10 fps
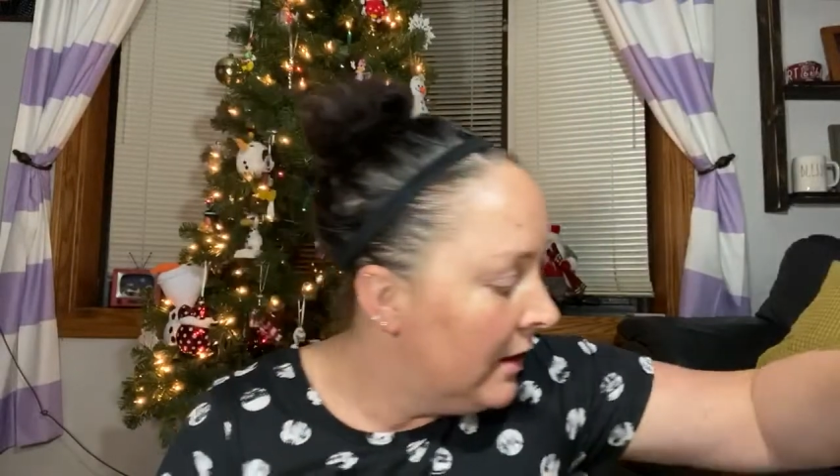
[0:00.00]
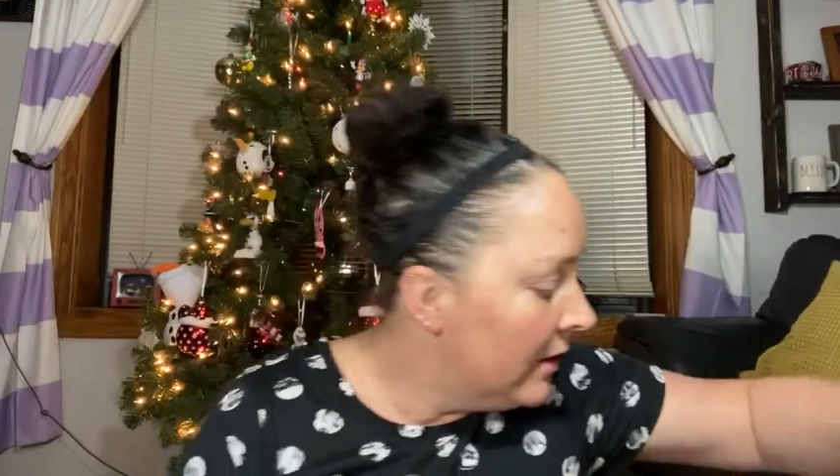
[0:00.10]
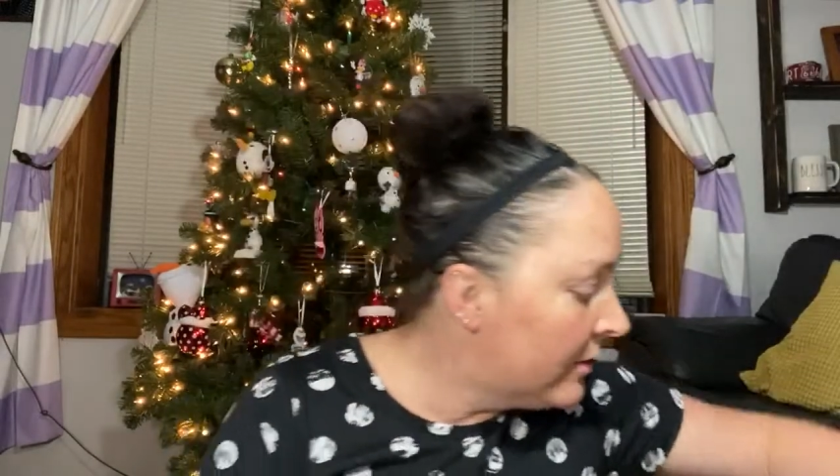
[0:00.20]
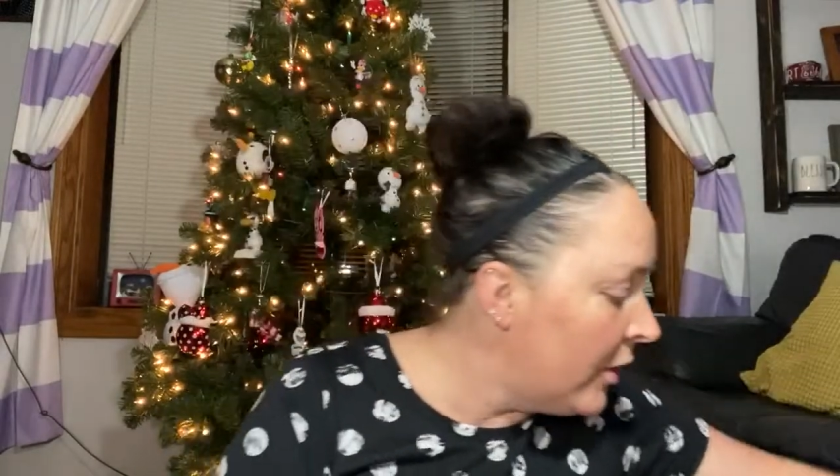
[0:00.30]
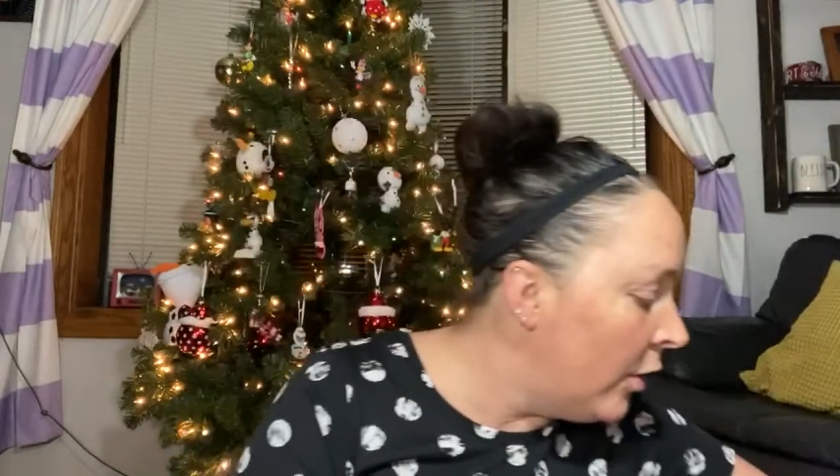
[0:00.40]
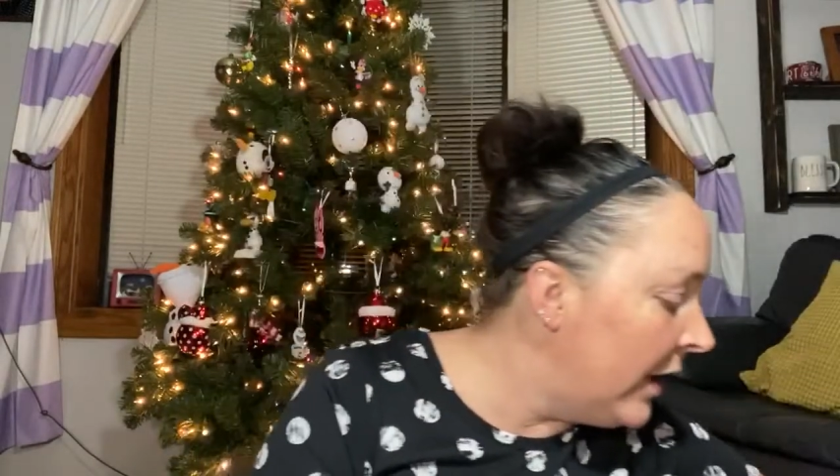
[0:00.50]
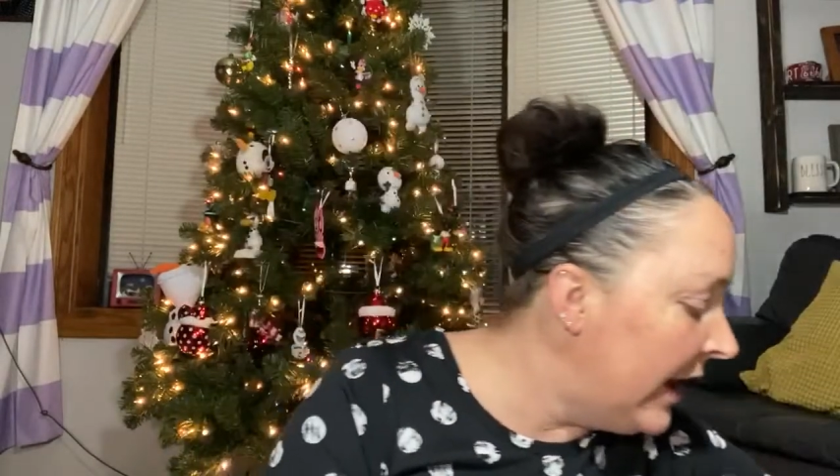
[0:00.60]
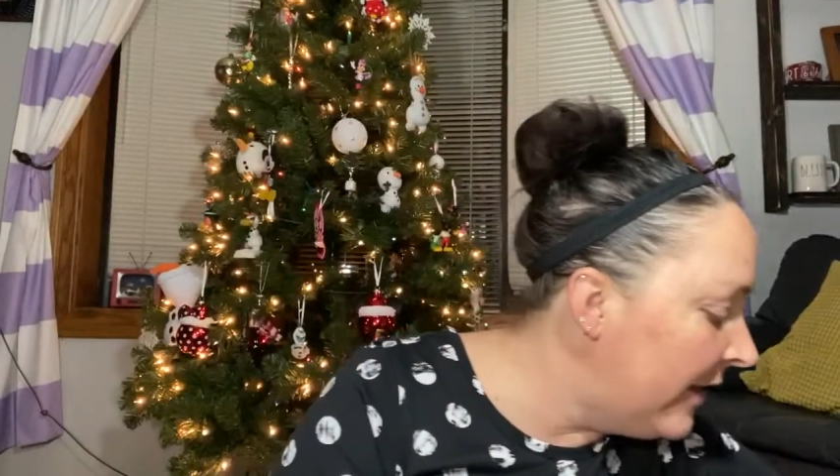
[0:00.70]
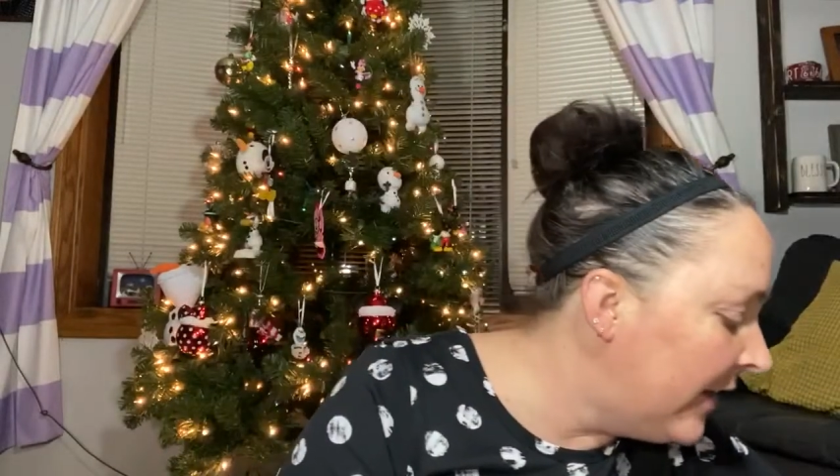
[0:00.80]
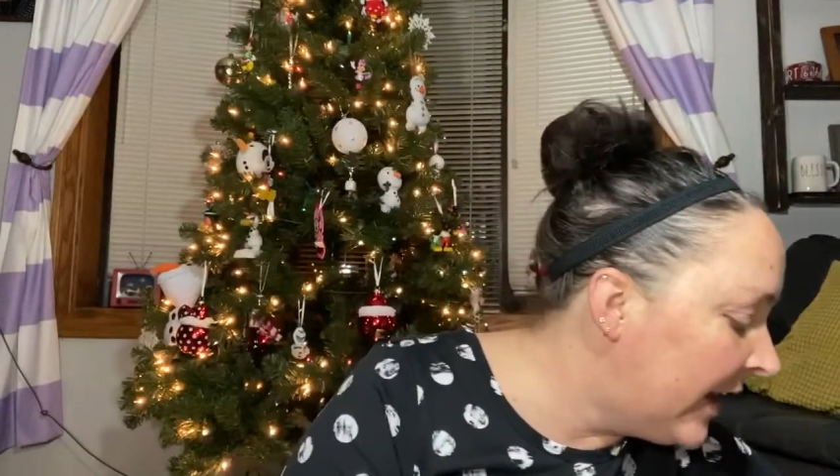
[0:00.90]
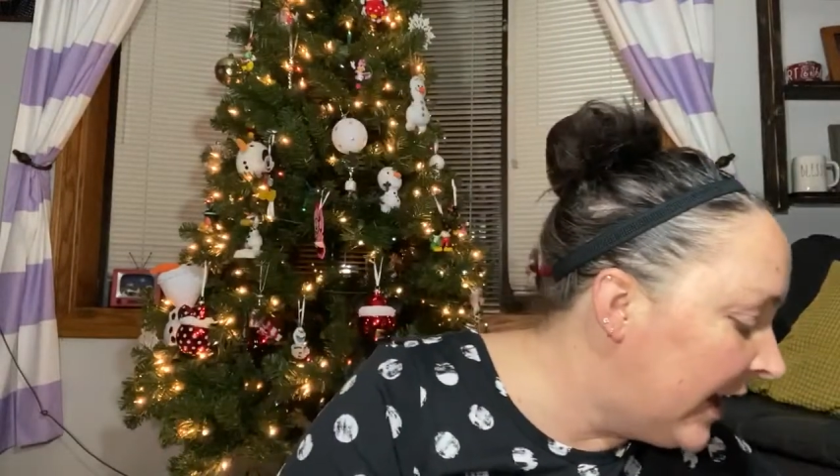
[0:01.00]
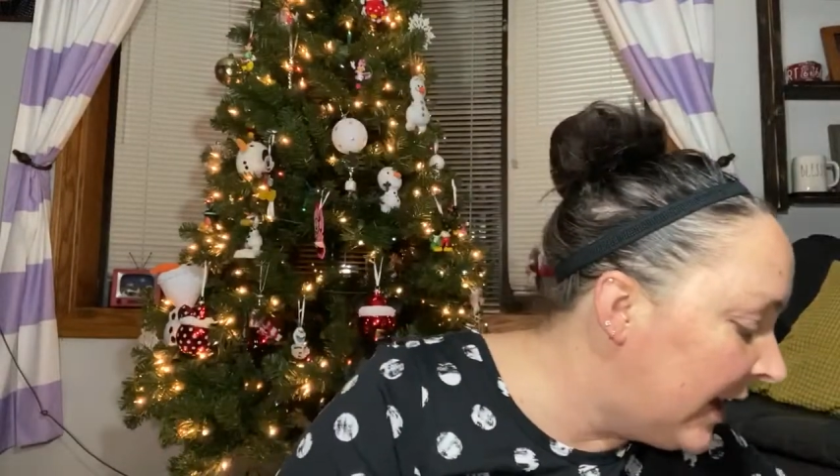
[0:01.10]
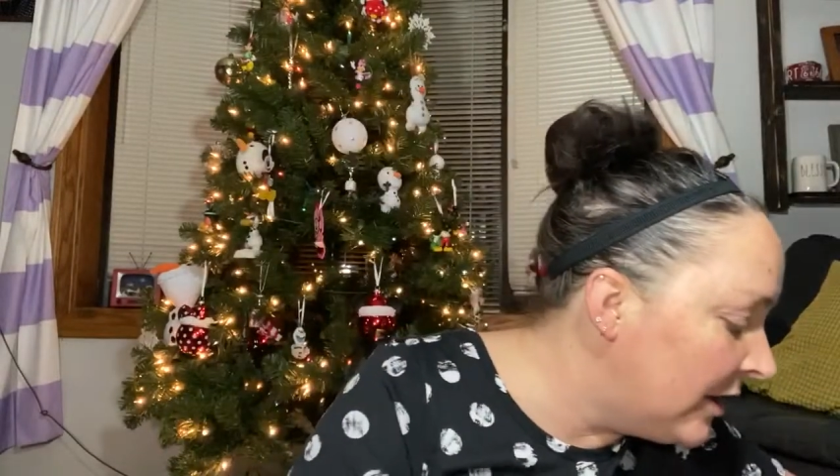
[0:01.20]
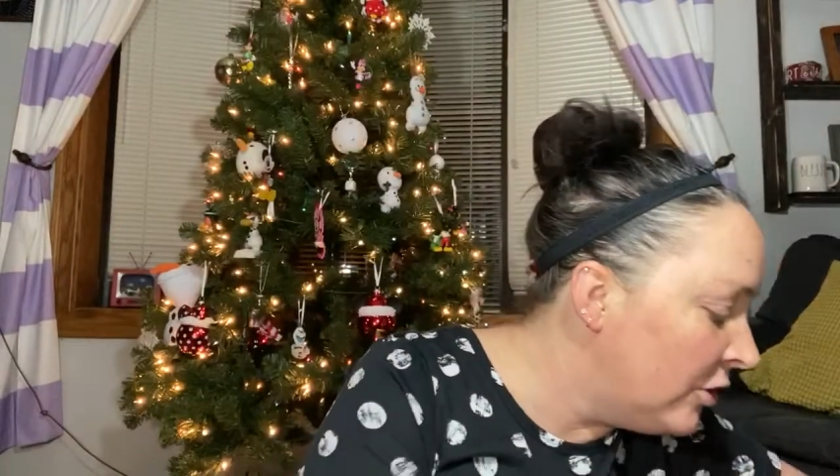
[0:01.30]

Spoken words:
So in the kit,